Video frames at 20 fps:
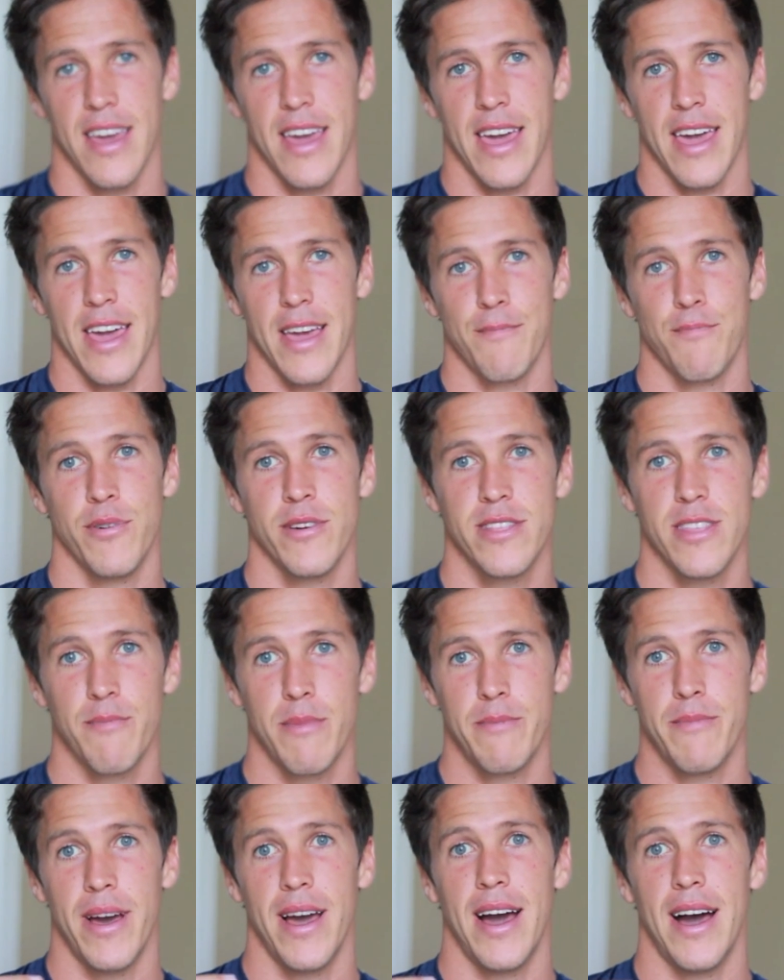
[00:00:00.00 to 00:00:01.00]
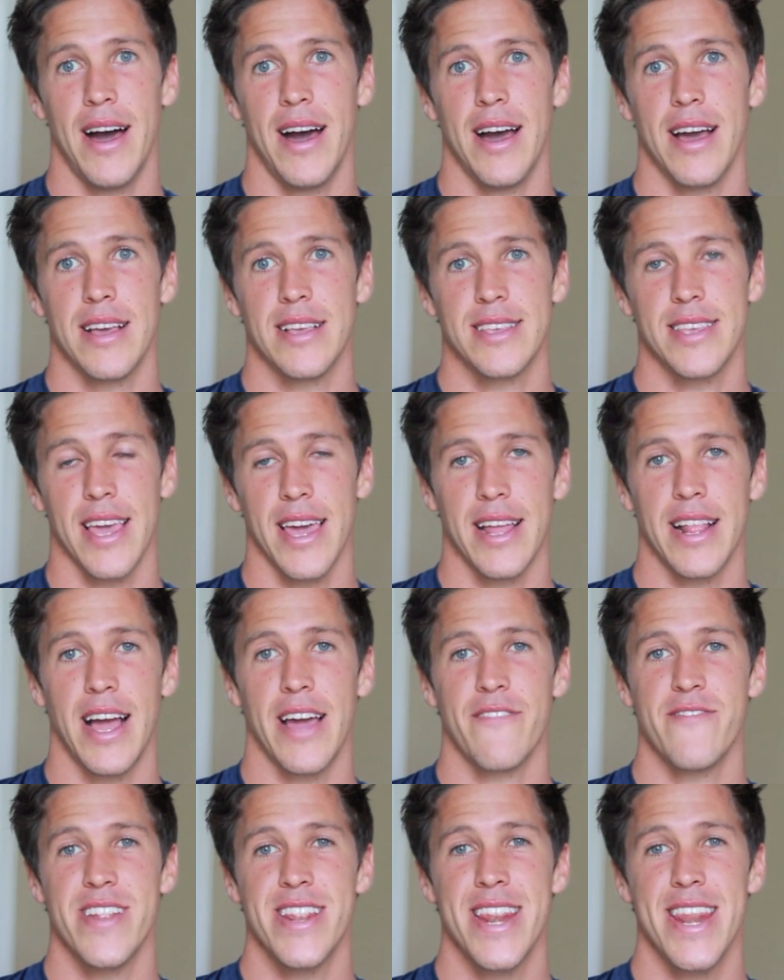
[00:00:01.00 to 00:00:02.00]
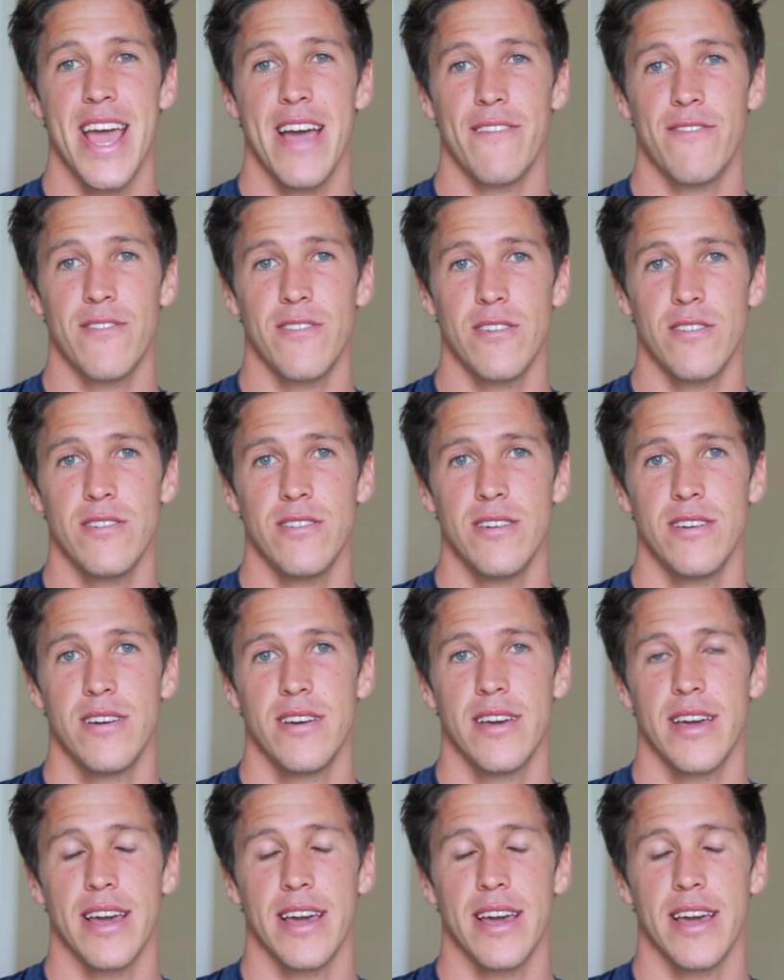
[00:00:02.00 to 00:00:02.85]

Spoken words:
and put them in my eyes. And I've never